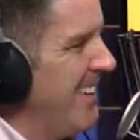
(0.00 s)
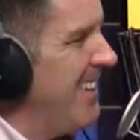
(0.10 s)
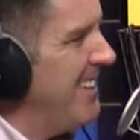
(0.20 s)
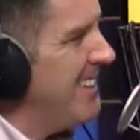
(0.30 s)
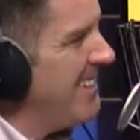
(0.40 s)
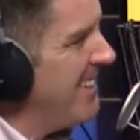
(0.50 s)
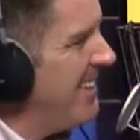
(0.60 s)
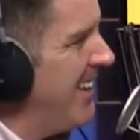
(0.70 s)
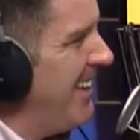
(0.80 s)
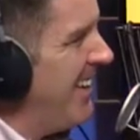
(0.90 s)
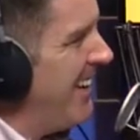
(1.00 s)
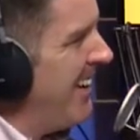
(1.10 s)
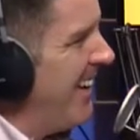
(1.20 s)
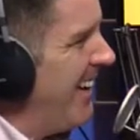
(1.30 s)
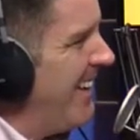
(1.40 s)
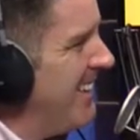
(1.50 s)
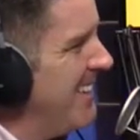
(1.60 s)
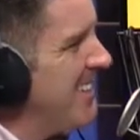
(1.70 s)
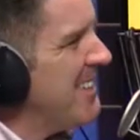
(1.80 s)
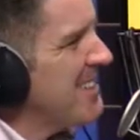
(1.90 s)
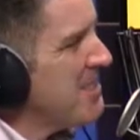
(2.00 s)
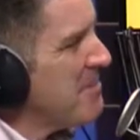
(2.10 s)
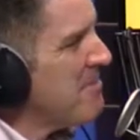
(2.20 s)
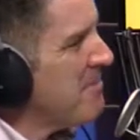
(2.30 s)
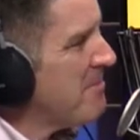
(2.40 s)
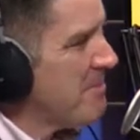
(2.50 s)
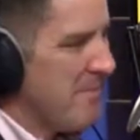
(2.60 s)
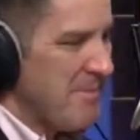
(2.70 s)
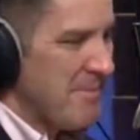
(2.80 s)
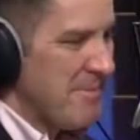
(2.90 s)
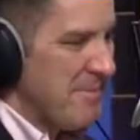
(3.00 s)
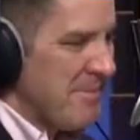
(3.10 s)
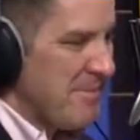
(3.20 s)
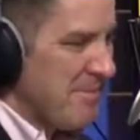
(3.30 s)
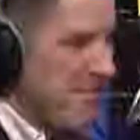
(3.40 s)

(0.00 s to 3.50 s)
[no speech]